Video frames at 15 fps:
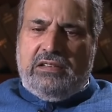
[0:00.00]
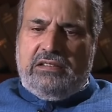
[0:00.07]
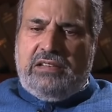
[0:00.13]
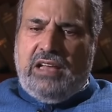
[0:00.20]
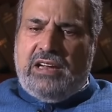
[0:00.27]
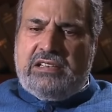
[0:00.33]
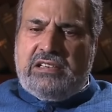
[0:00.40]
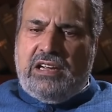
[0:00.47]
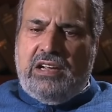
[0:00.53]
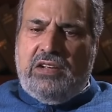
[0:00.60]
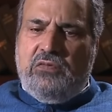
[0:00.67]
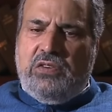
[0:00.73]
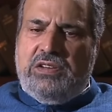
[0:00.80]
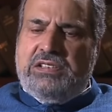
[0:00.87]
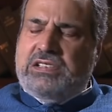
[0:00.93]
That
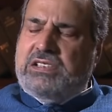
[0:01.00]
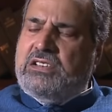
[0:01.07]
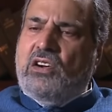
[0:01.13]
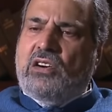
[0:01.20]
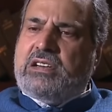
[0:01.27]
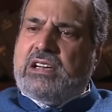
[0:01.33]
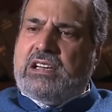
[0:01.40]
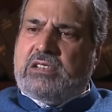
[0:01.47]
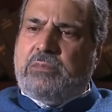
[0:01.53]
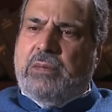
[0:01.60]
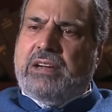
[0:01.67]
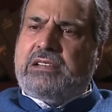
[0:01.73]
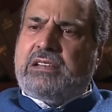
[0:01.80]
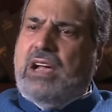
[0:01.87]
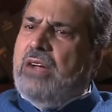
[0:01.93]
time we did not
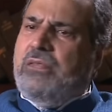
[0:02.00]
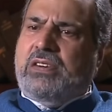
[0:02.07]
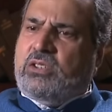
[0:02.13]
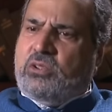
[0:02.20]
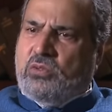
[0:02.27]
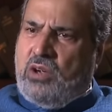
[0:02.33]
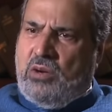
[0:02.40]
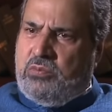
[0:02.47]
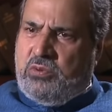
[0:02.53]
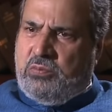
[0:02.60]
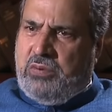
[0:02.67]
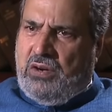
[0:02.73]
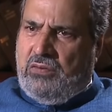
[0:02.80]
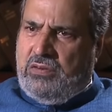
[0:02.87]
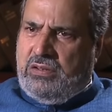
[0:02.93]
expect ever to come to
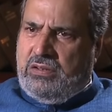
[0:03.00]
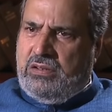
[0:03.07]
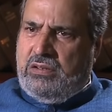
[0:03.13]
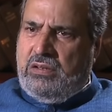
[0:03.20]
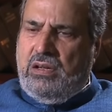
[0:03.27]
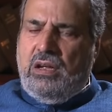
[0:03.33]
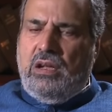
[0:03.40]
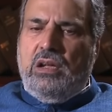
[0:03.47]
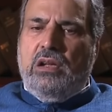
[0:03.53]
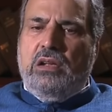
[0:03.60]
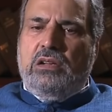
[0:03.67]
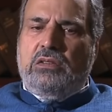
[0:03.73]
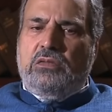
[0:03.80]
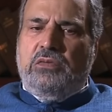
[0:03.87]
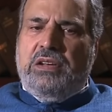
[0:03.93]
power. Okay.
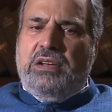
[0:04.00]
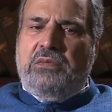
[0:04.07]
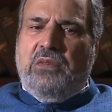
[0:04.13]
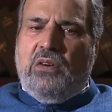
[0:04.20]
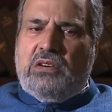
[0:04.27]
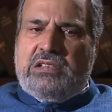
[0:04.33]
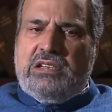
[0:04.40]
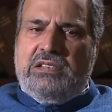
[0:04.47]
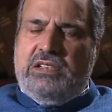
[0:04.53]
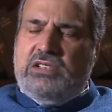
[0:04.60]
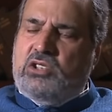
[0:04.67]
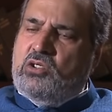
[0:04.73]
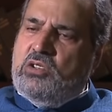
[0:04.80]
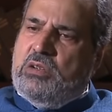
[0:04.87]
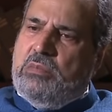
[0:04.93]
We wanted
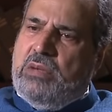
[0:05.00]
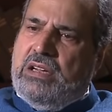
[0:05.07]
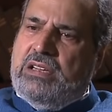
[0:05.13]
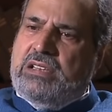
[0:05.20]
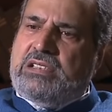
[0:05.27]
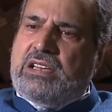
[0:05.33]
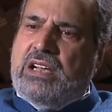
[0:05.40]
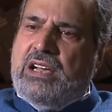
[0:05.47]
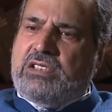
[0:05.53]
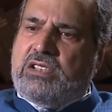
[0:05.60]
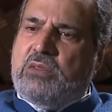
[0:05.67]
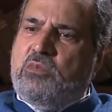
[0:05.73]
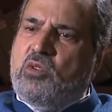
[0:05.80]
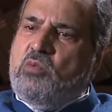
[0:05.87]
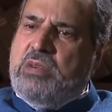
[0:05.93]
it to emerge as
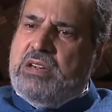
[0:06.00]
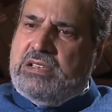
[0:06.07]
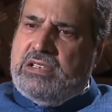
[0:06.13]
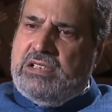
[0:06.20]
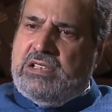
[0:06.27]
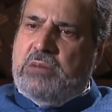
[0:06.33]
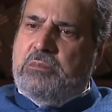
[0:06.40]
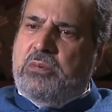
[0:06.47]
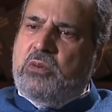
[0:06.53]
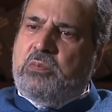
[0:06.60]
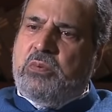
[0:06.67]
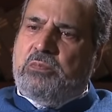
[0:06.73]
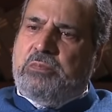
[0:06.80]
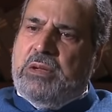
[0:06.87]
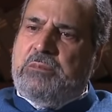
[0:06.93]
a movement, a
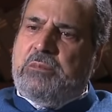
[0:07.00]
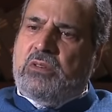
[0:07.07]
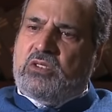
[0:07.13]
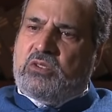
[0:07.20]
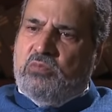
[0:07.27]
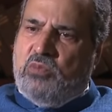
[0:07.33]
hmm. people's